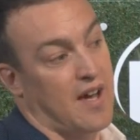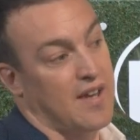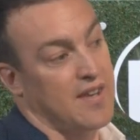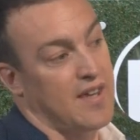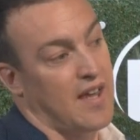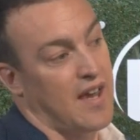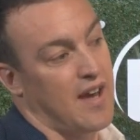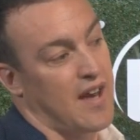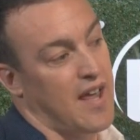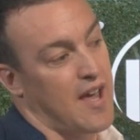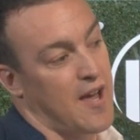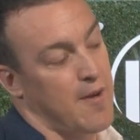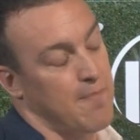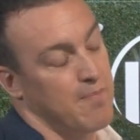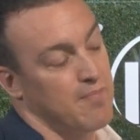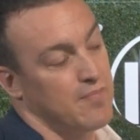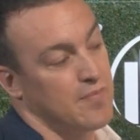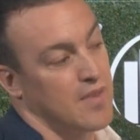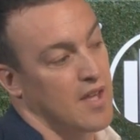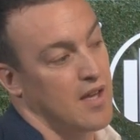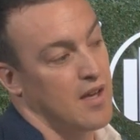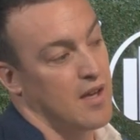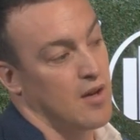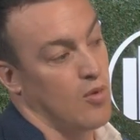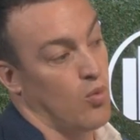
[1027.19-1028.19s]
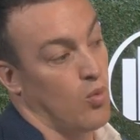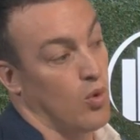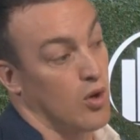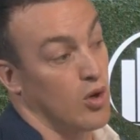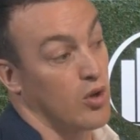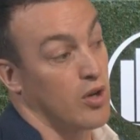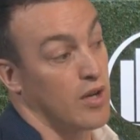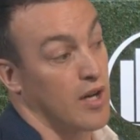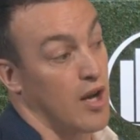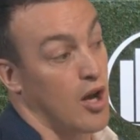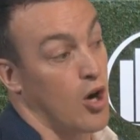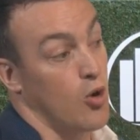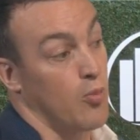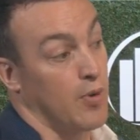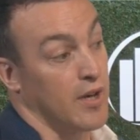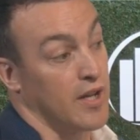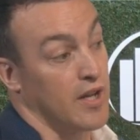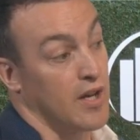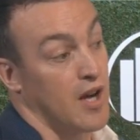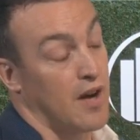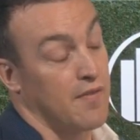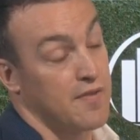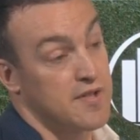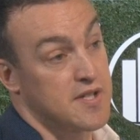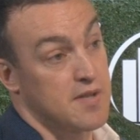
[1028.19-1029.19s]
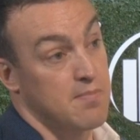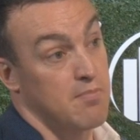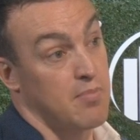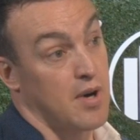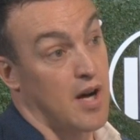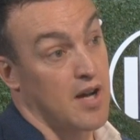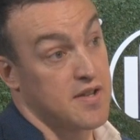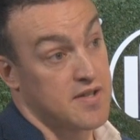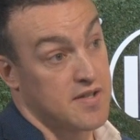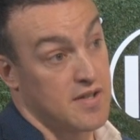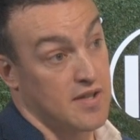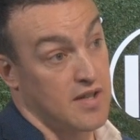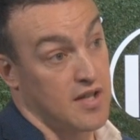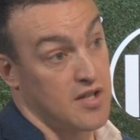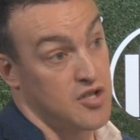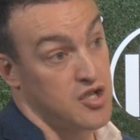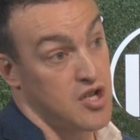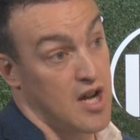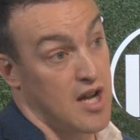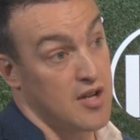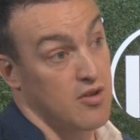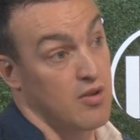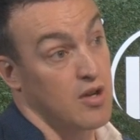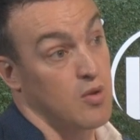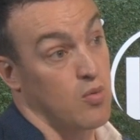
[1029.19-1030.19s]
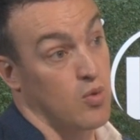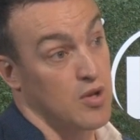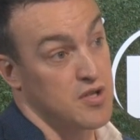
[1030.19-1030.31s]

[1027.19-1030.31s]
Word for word: And then, um, we're looking at opening an office in Boston in January,